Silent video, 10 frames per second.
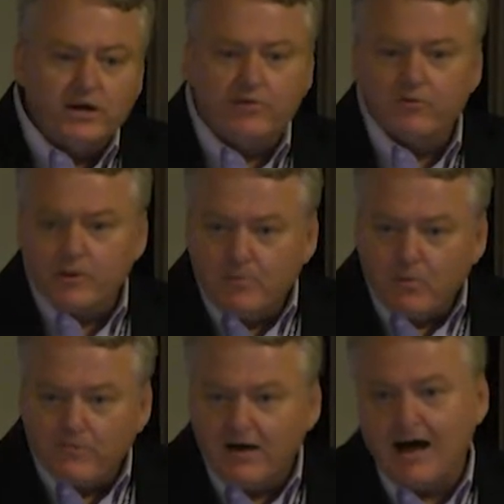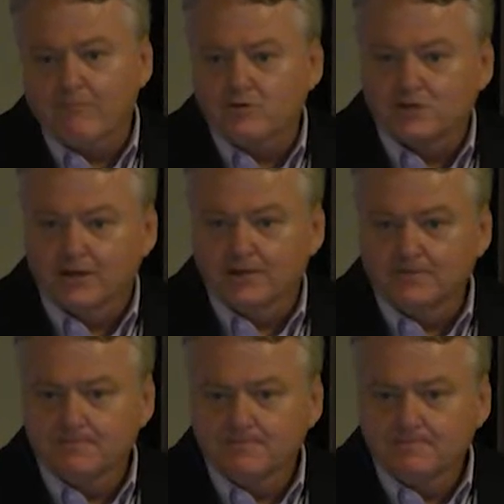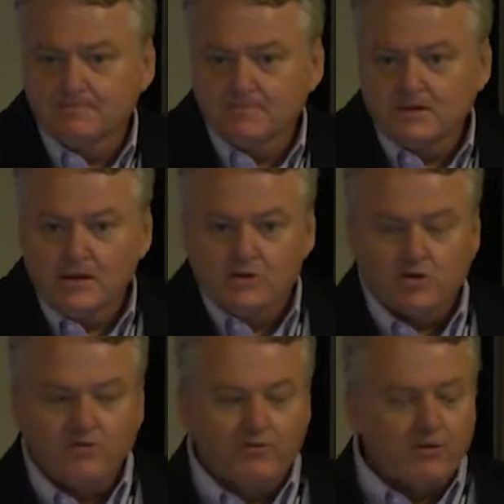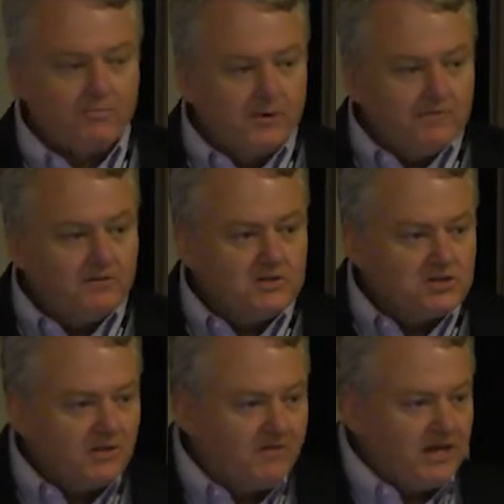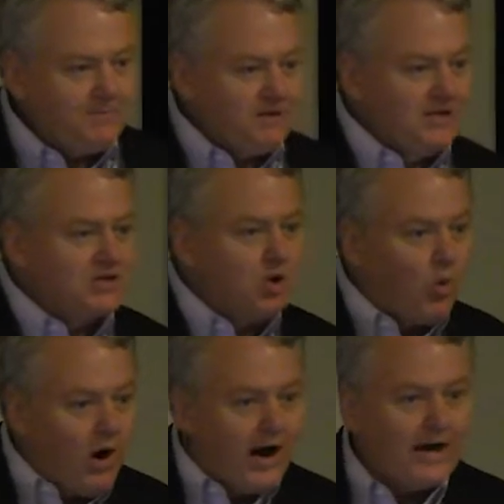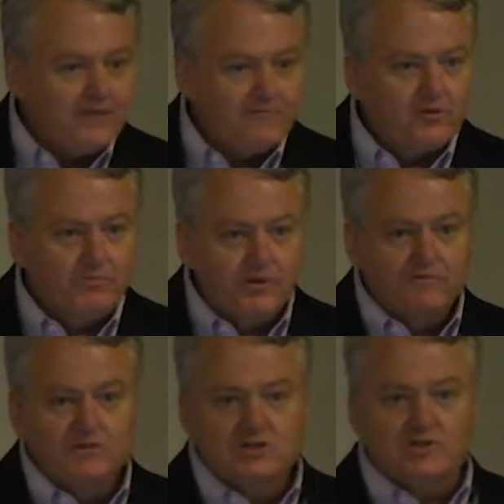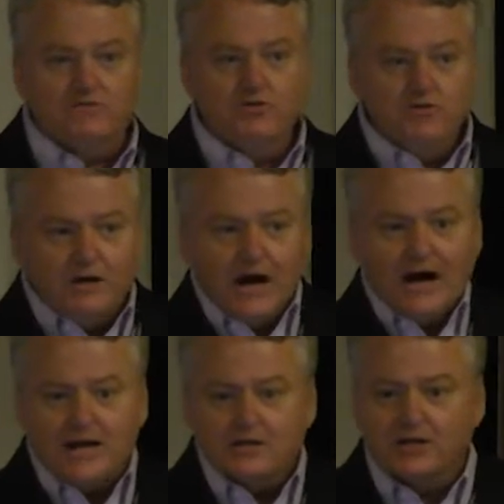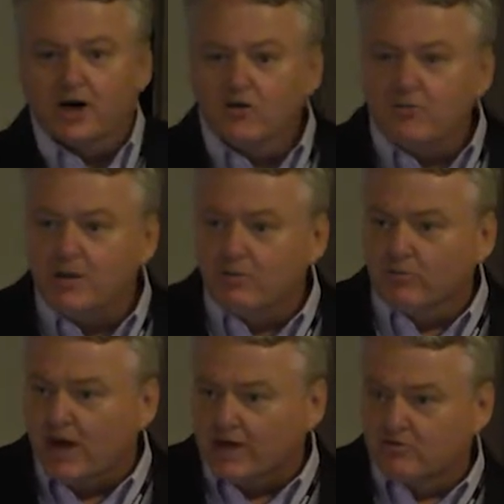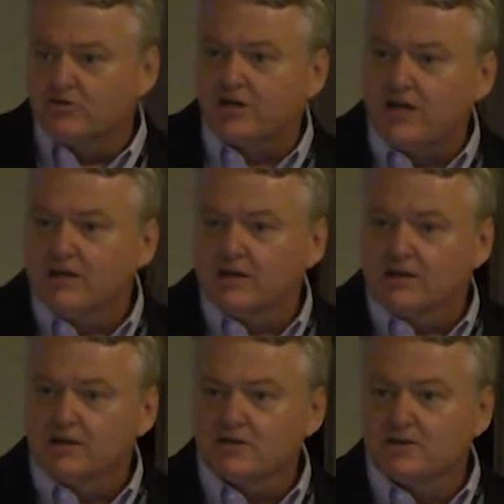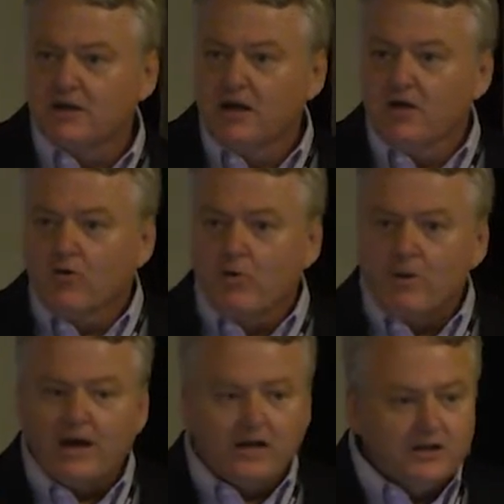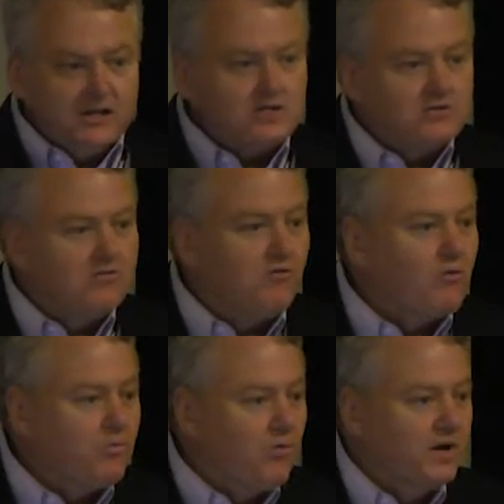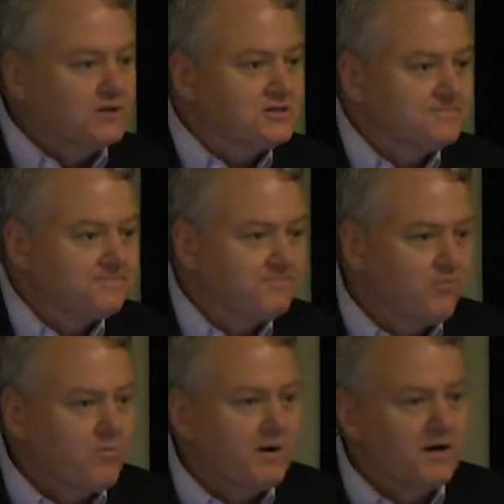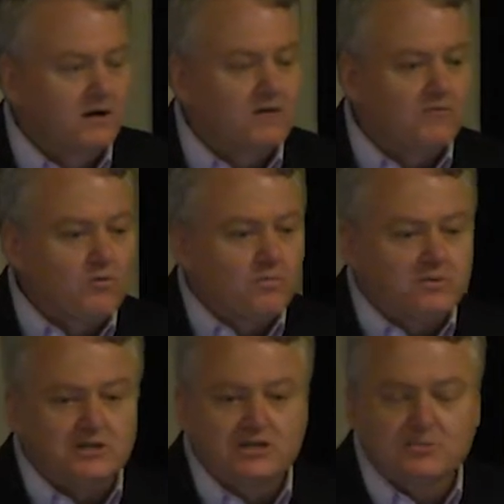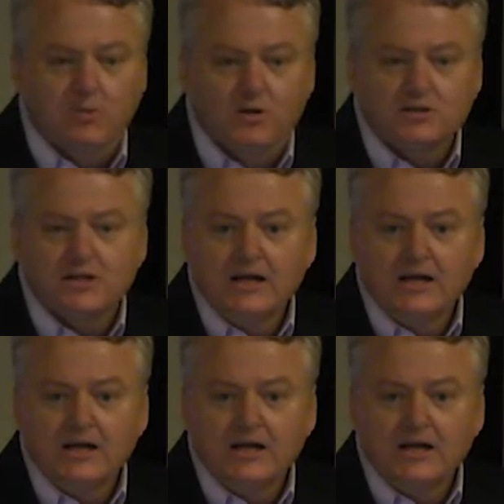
and 3.5%. So, for the privilege of keeping this quiet, for the privilege of you guys and other people not understanding this, we pay an additional four points, four, uh, four percentage points.